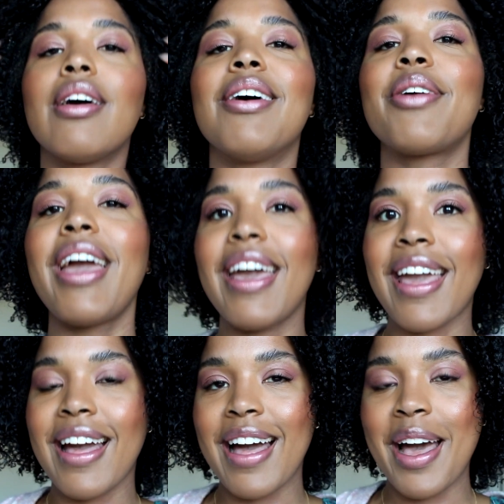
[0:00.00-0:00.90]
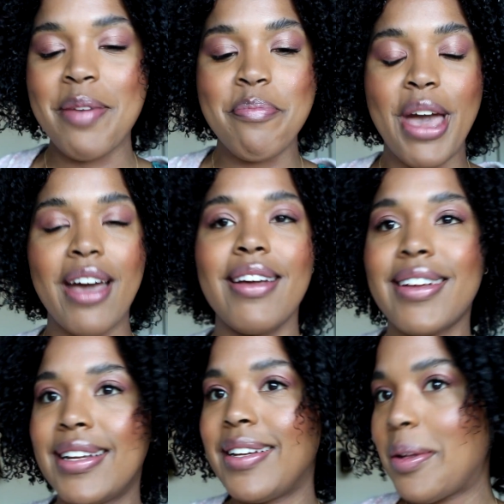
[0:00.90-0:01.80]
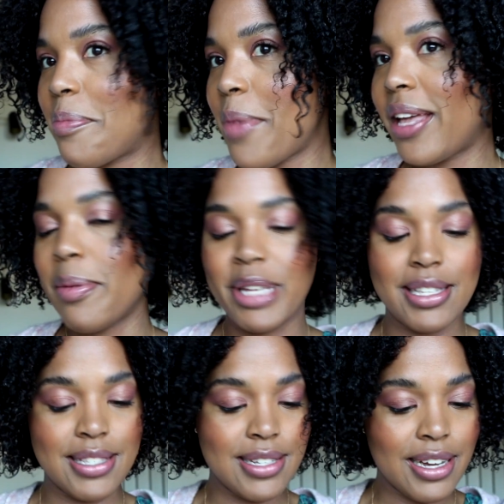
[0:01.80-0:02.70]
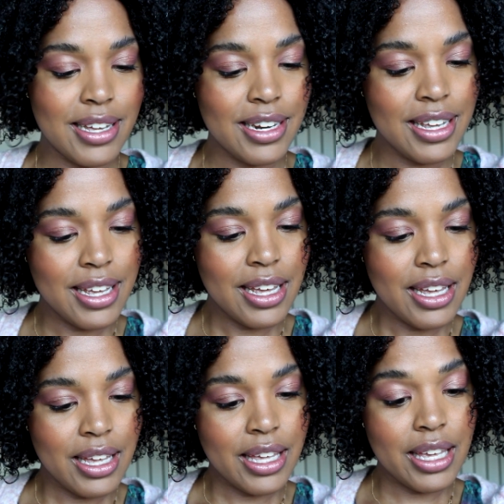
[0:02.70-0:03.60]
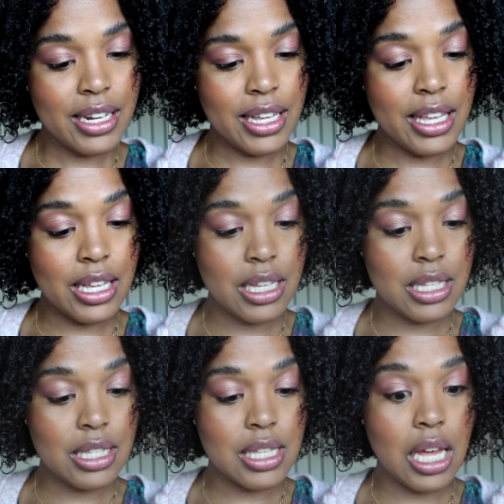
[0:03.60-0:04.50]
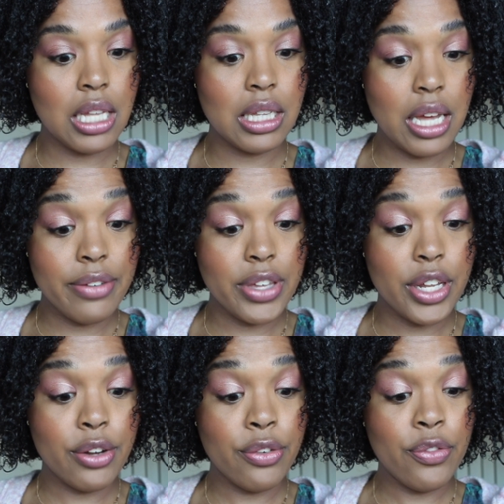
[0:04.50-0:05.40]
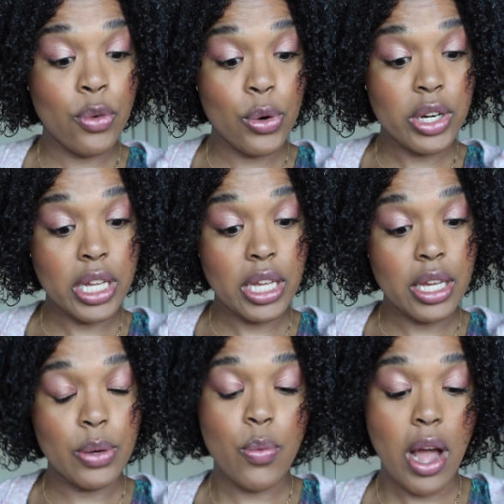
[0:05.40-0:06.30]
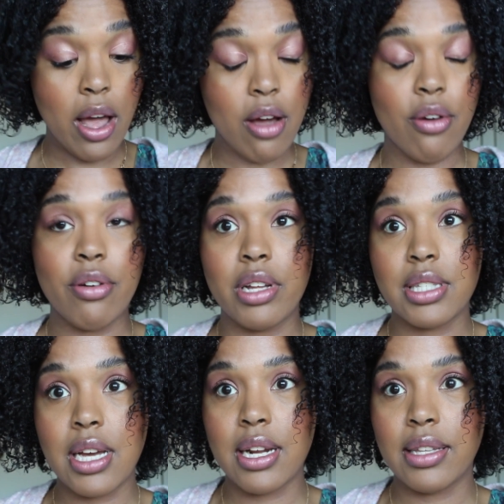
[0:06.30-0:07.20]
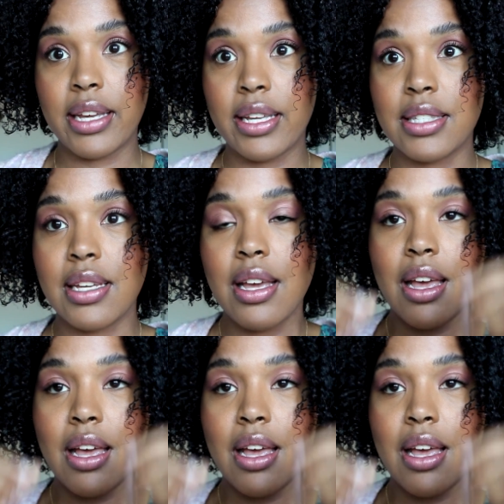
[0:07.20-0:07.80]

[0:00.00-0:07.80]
Okay, I'm back. Makeup is done. It is 11:40. Wow, it's kind of late.